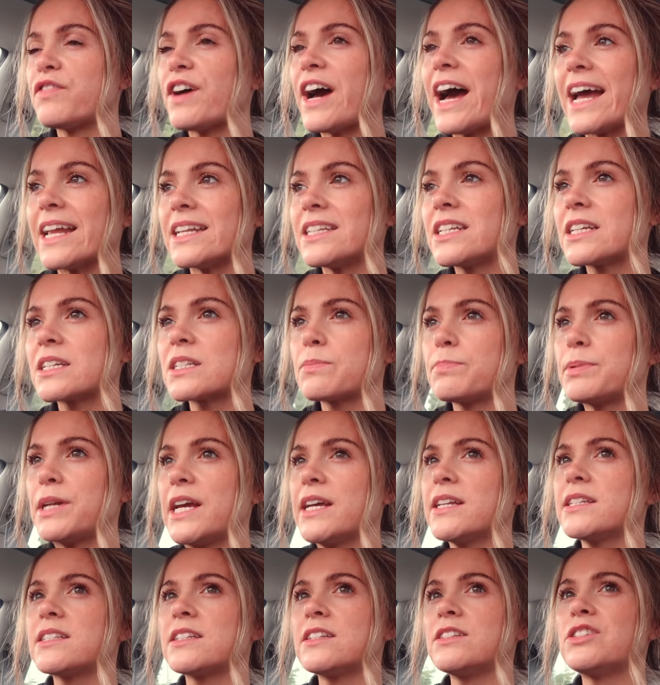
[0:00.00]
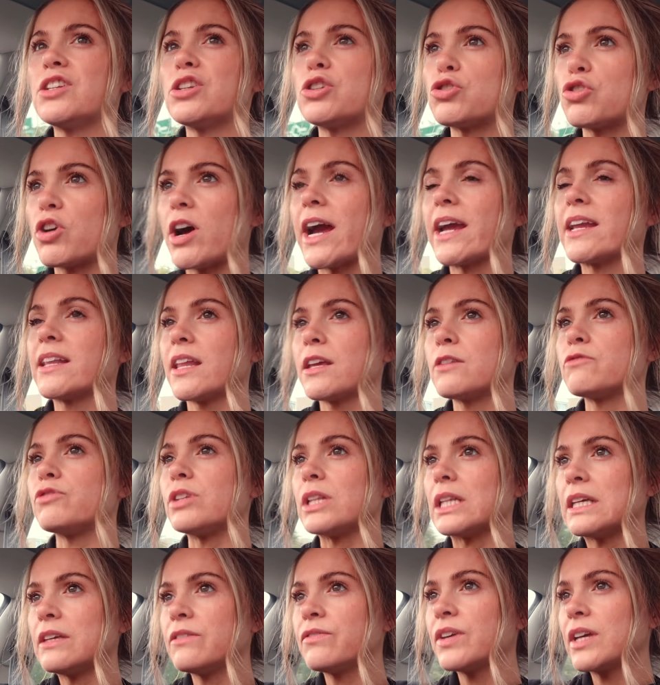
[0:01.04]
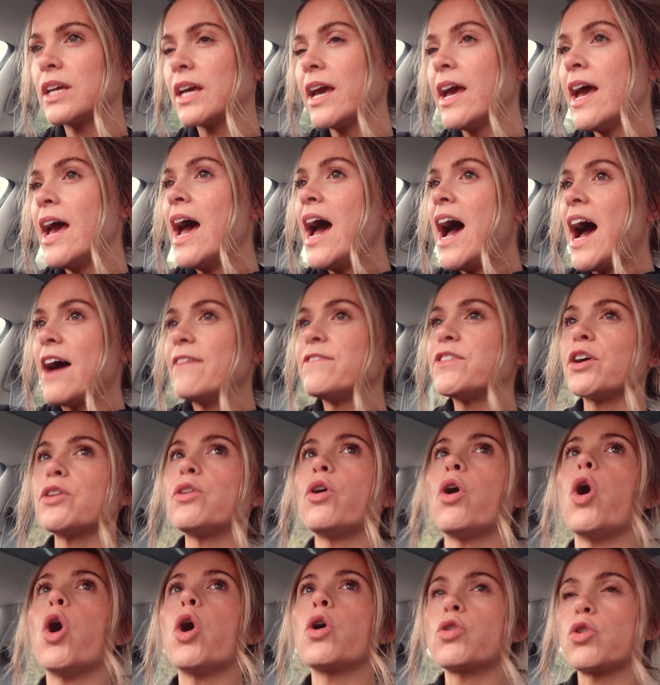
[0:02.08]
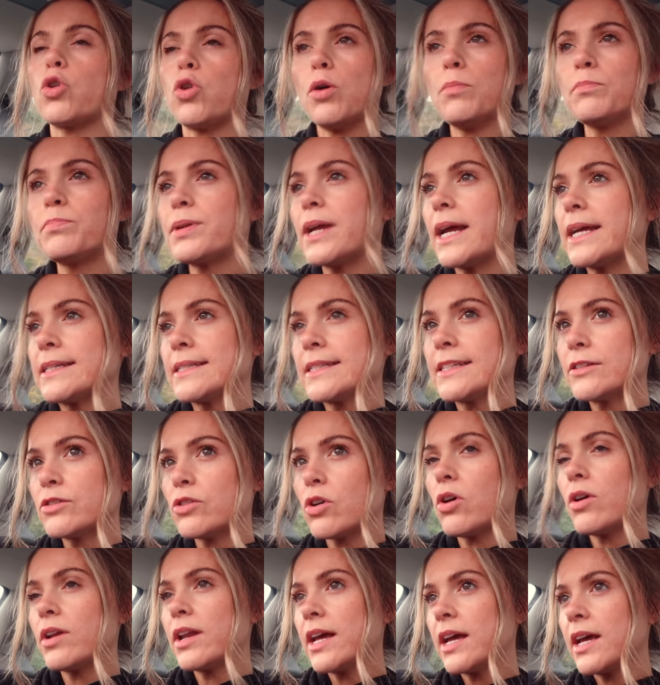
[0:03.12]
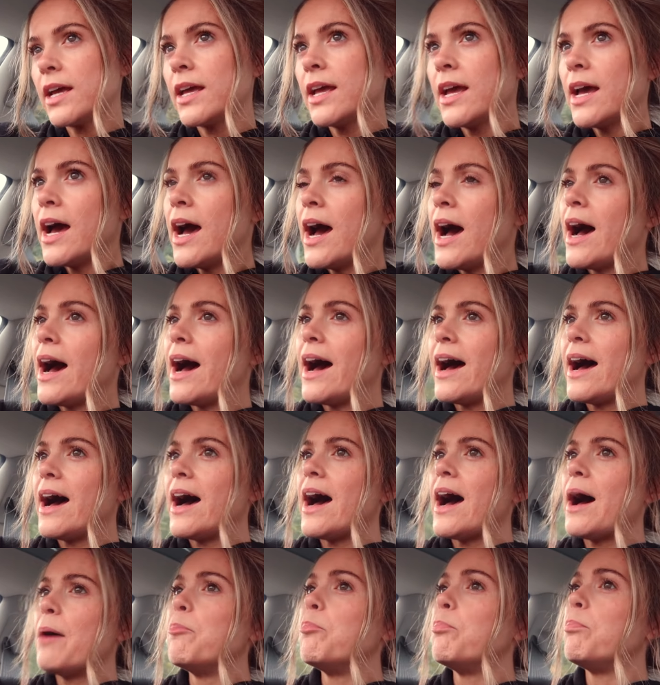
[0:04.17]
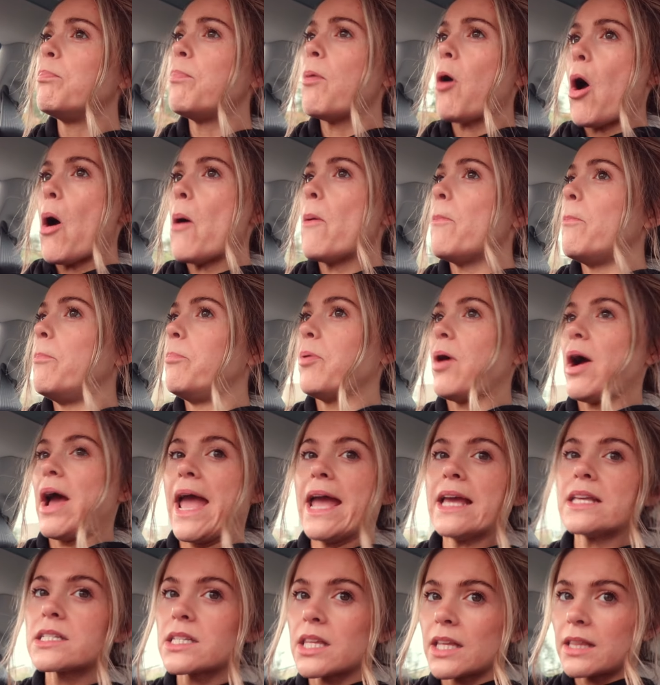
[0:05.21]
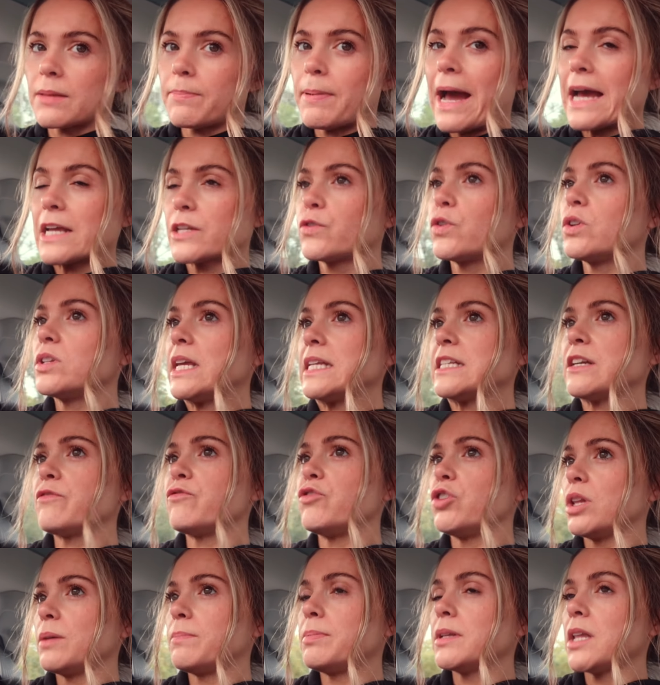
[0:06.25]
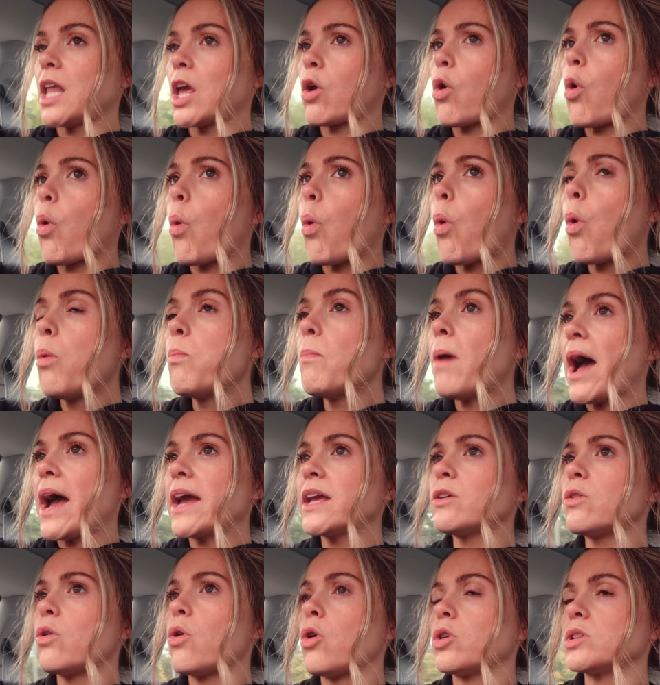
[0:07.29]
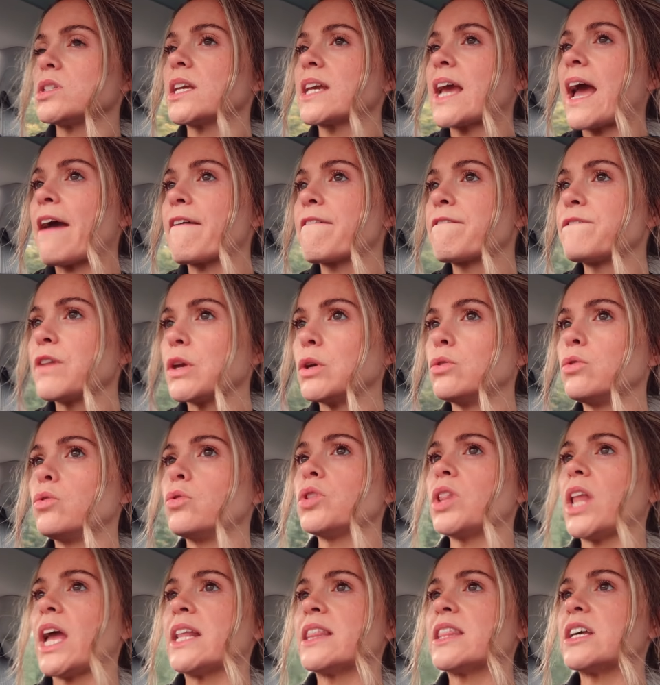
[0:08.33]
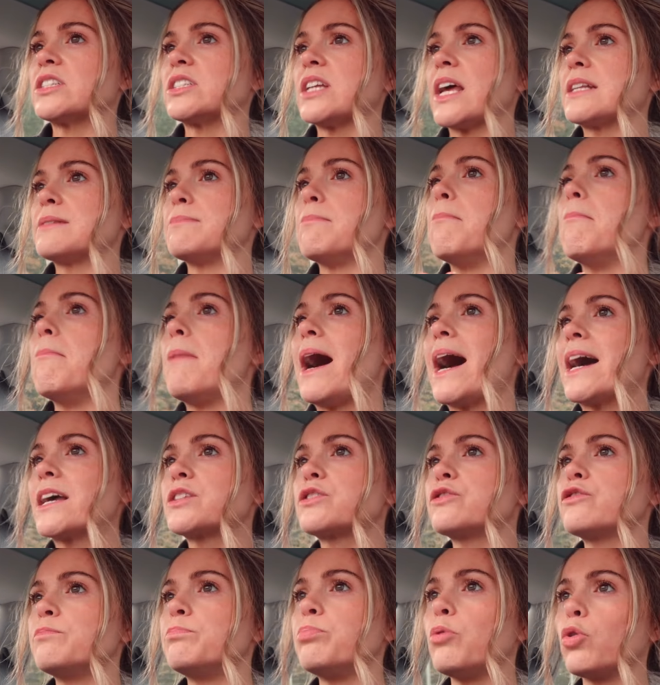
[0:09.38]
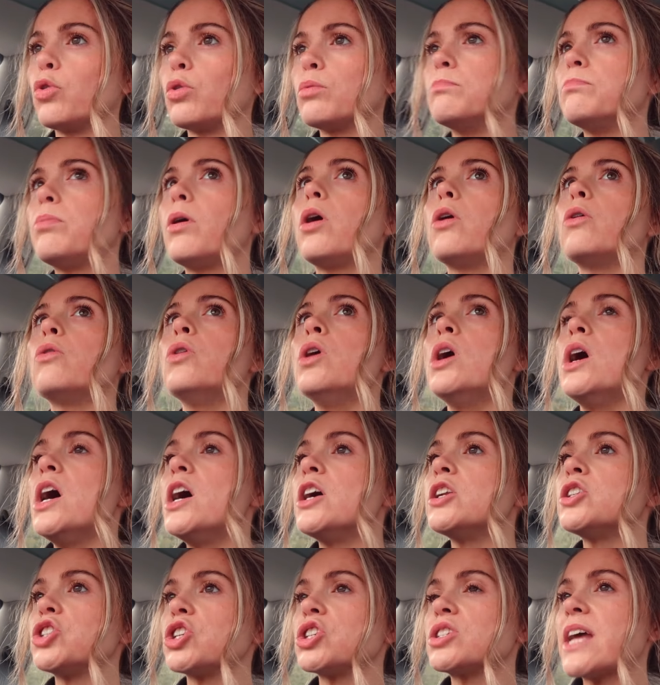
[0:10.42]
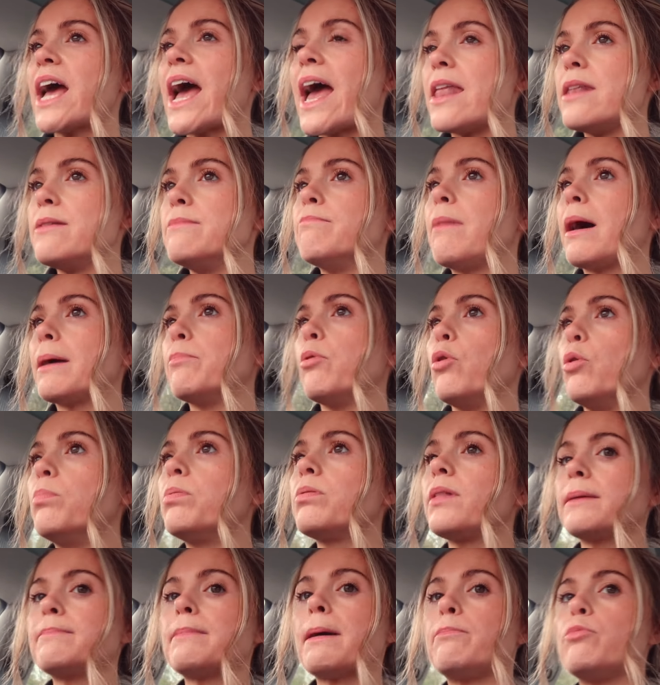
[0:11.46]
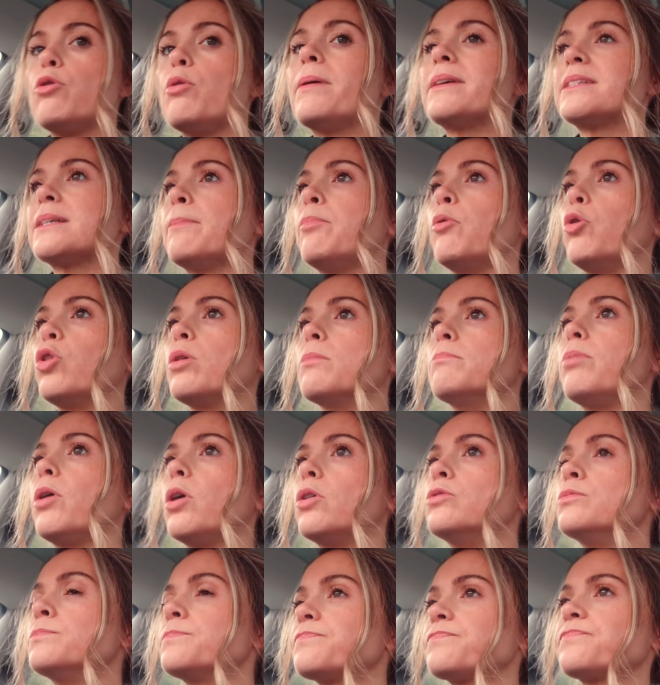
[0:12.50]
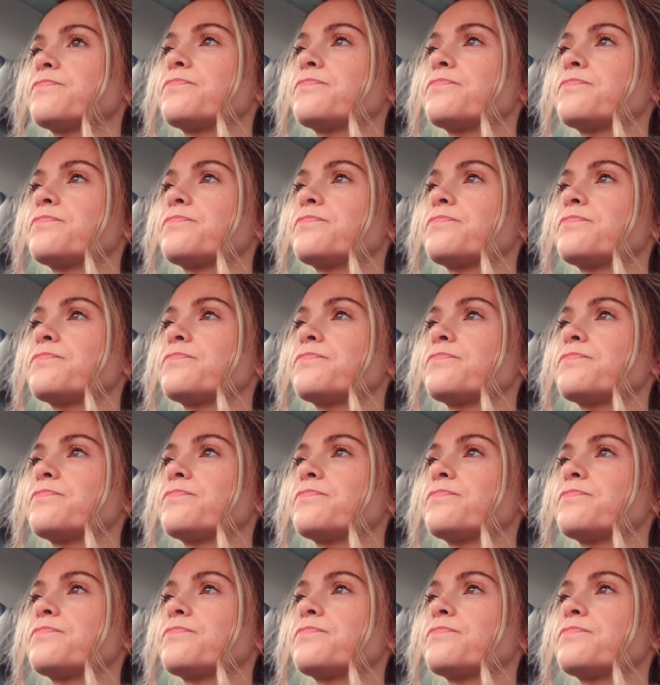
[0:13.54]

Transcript: of hand expressing to try and like relieve it. I've done hot compresses on it. But it's like the past few days I've really been like, oh my god, like I feel like there's this massive bowling ball just in my boob. Like my boob is a bowling ball